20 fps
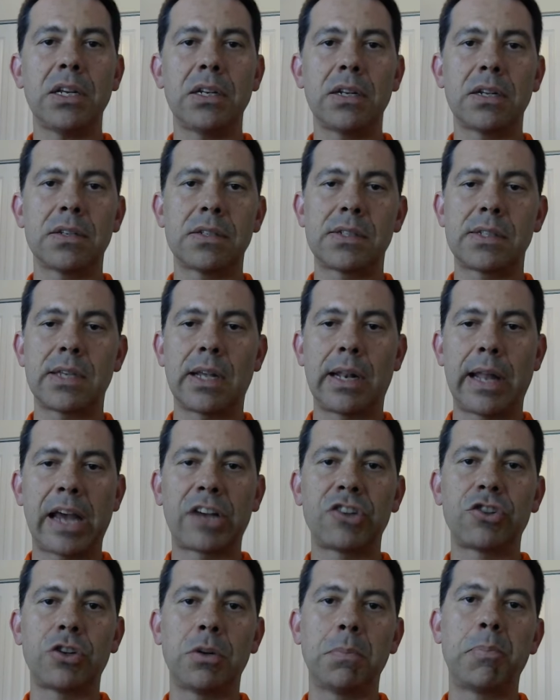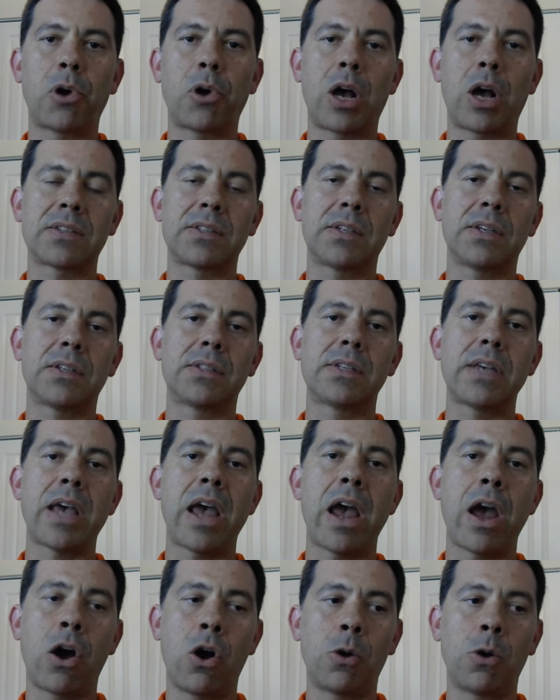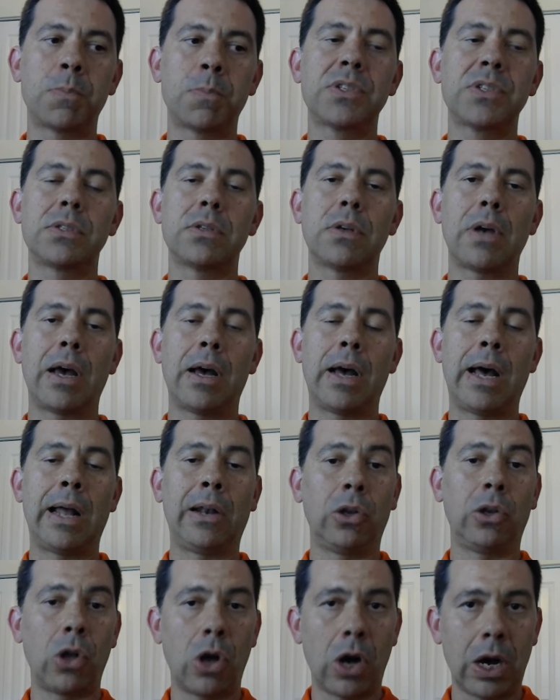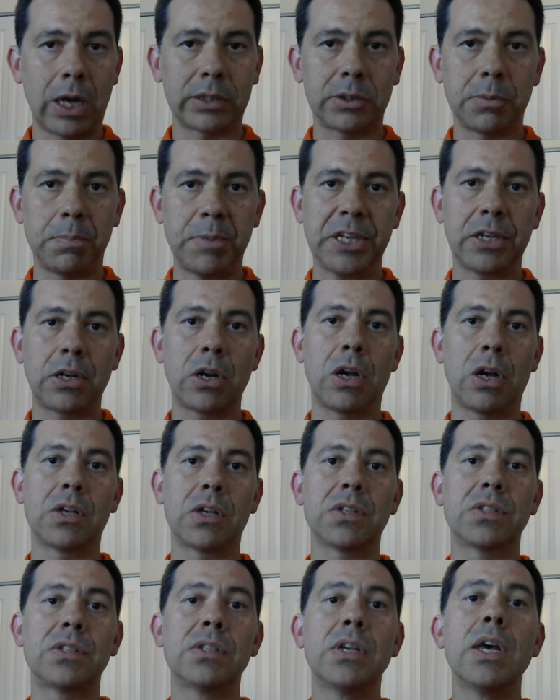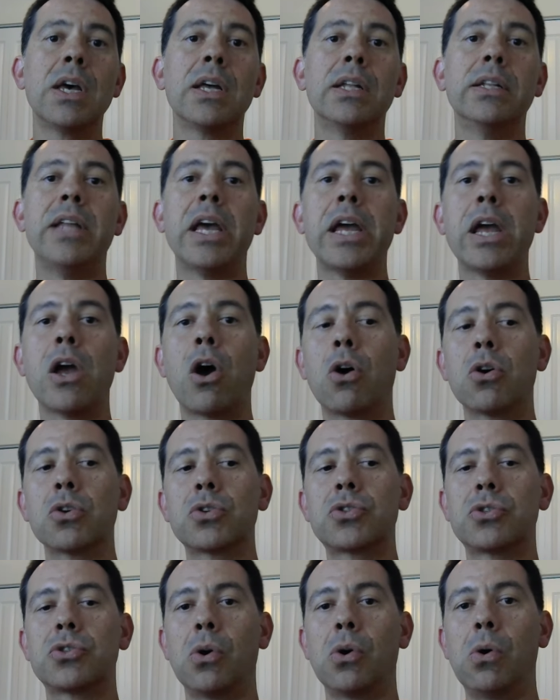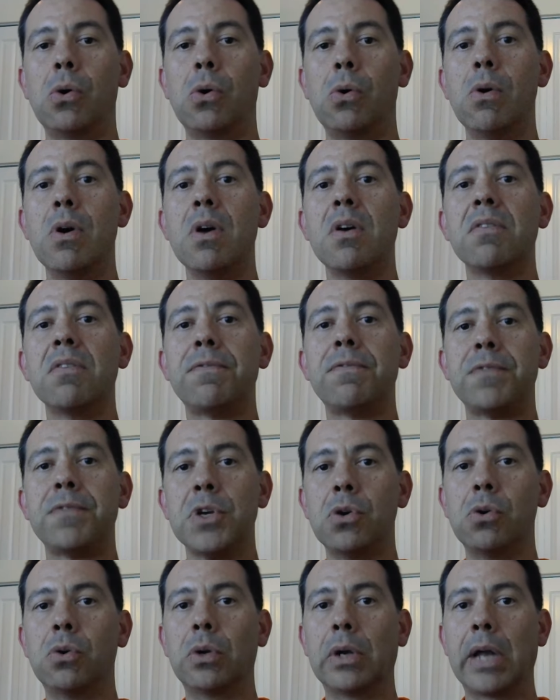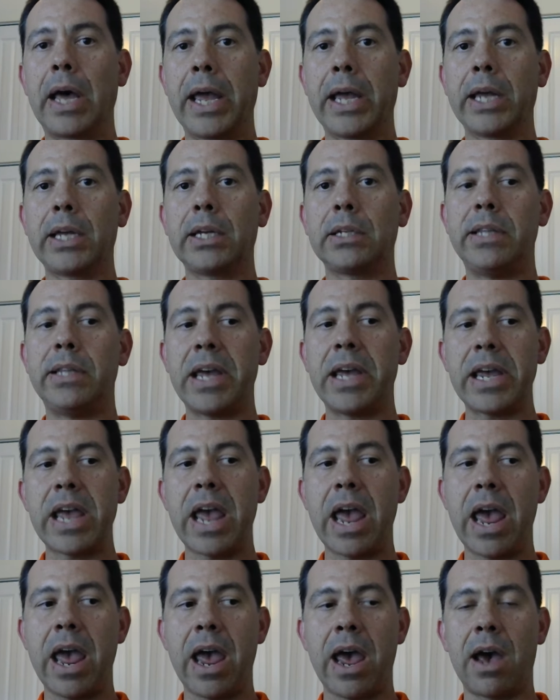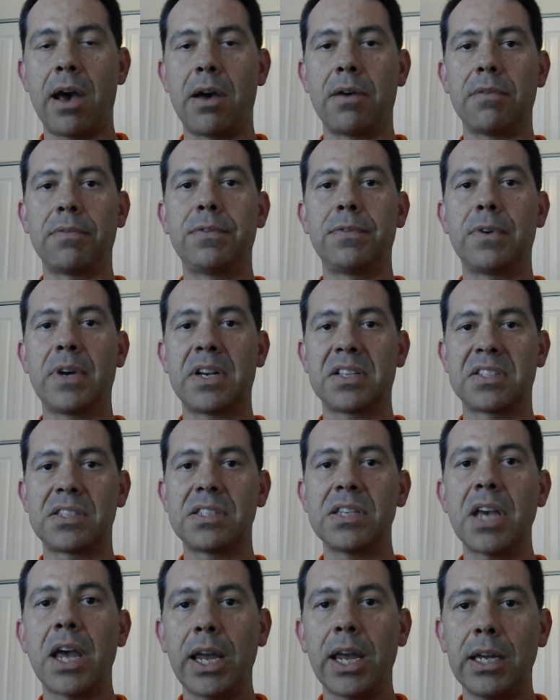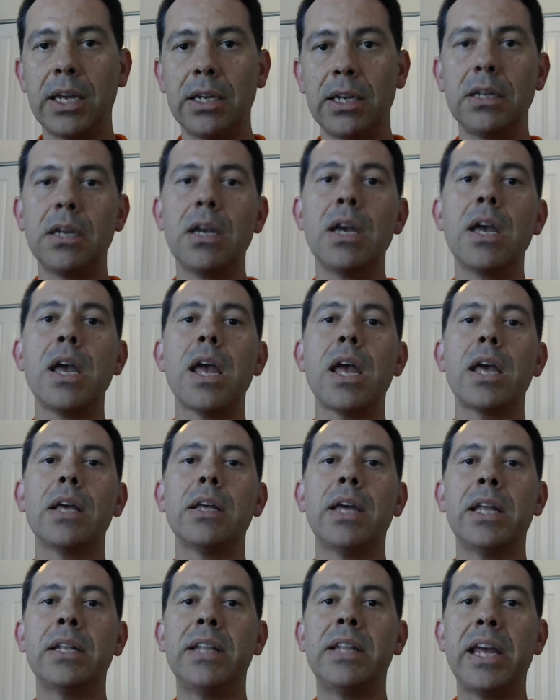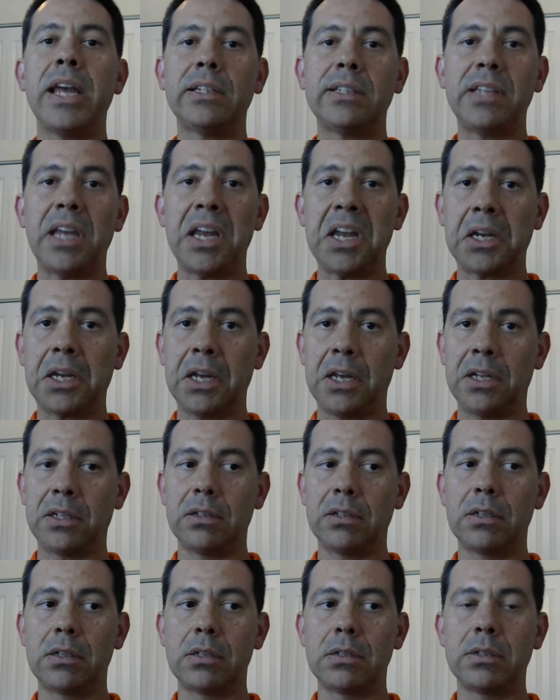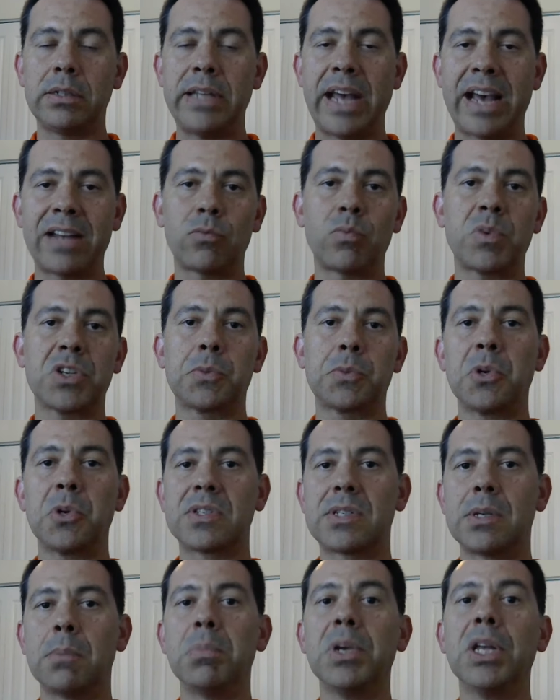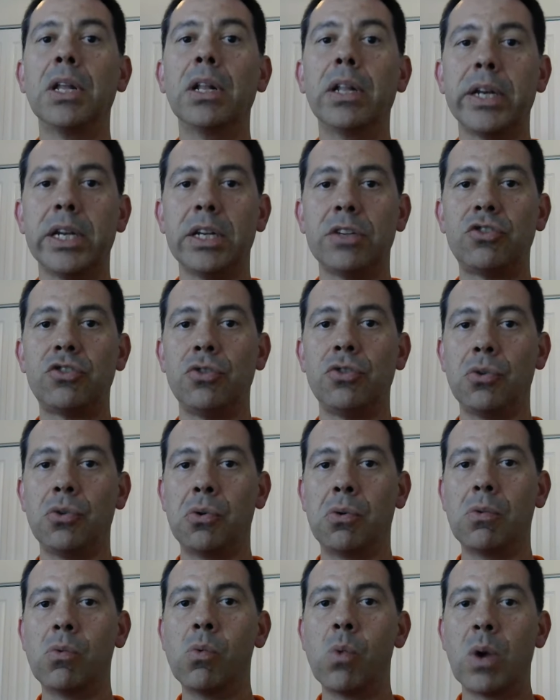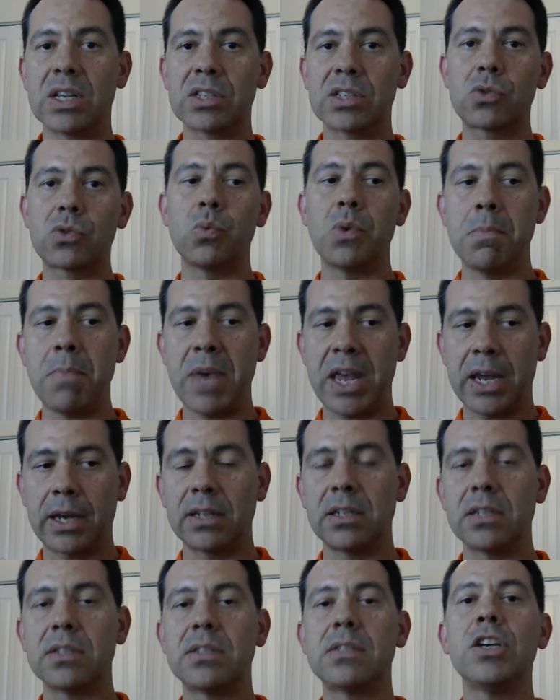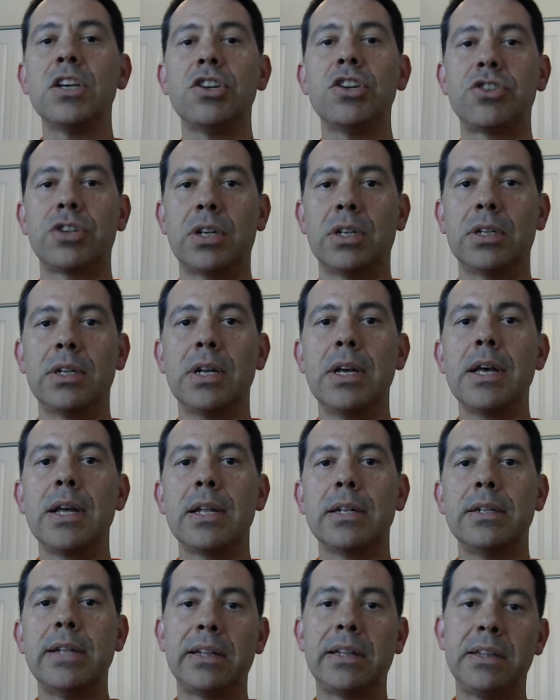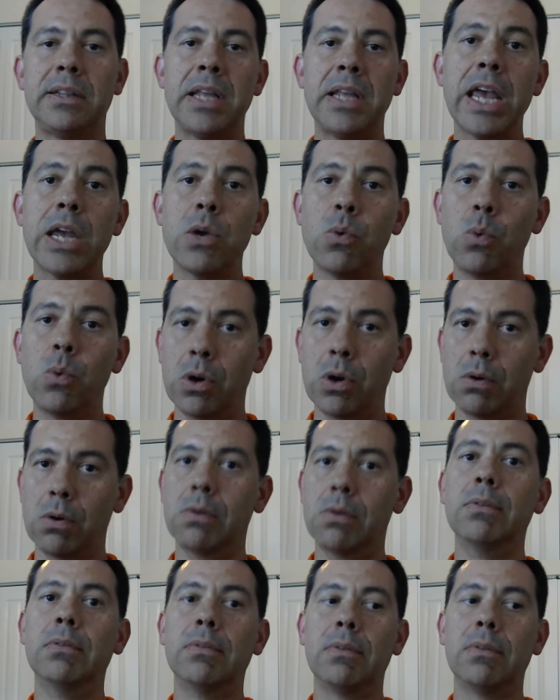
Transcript: in the selection process helps a lot because they also feel like they have a saying and they take it that responsibility to once we make a decision that they will